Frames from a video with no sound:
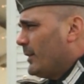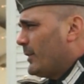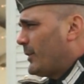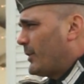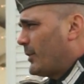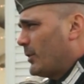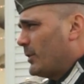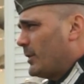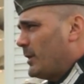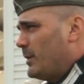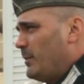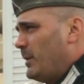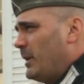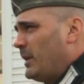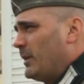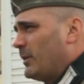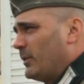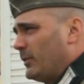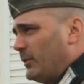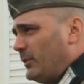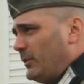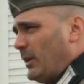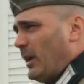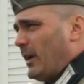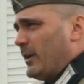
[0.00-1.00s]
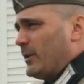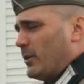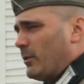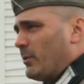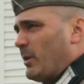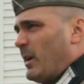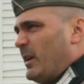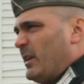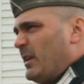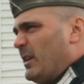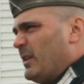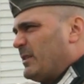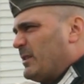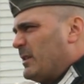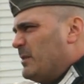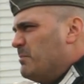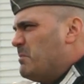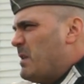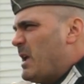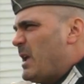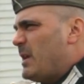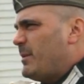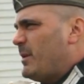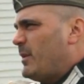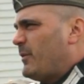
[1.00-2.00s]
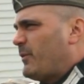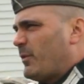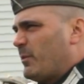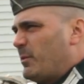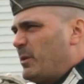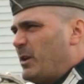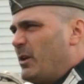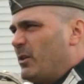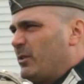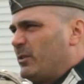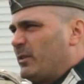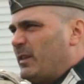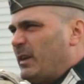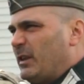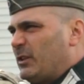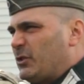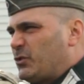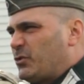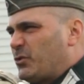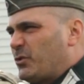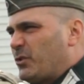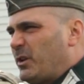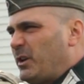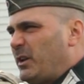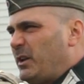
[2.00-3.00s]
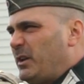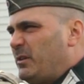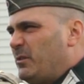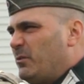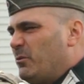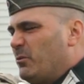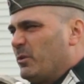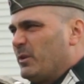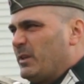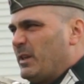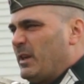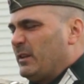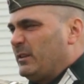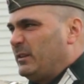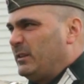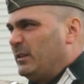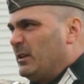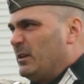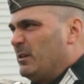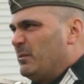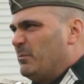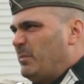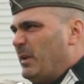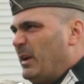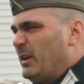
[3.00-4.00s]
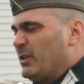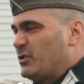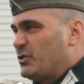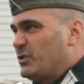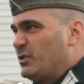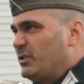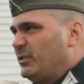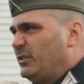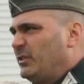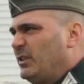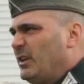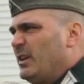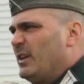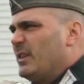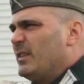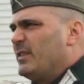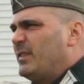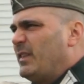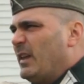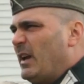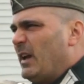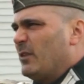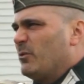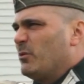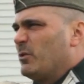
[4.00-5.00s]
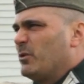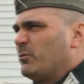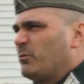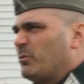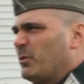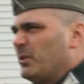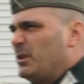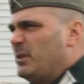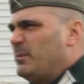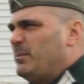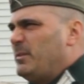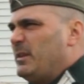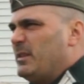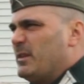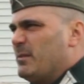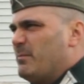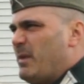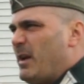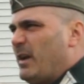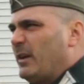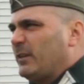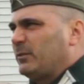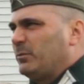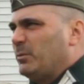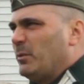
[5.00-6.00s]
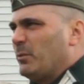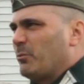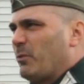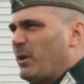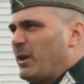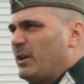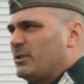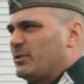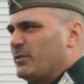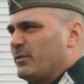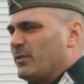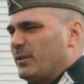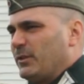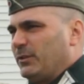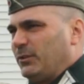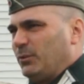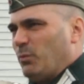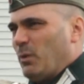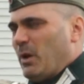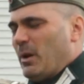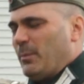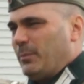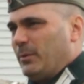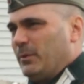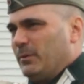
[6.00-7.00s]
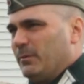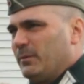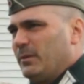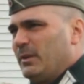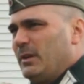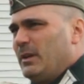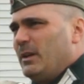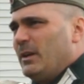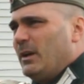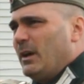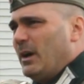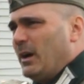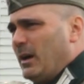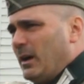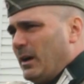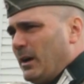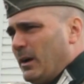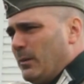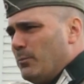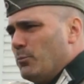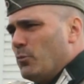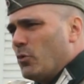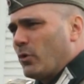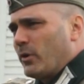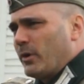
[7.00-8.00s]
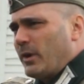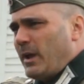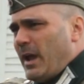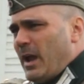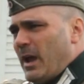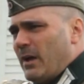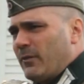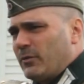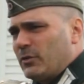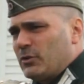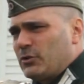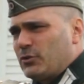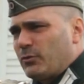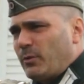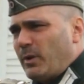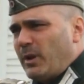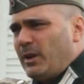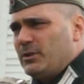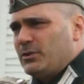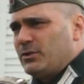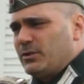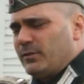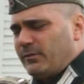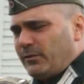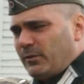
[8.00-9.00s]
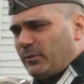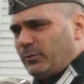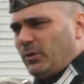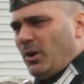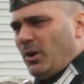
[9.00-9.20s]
30 meters, yeah, you're right. Maybe from here to that tree where that bench is, that would really be the maximum range for this weapon. A more average range, and from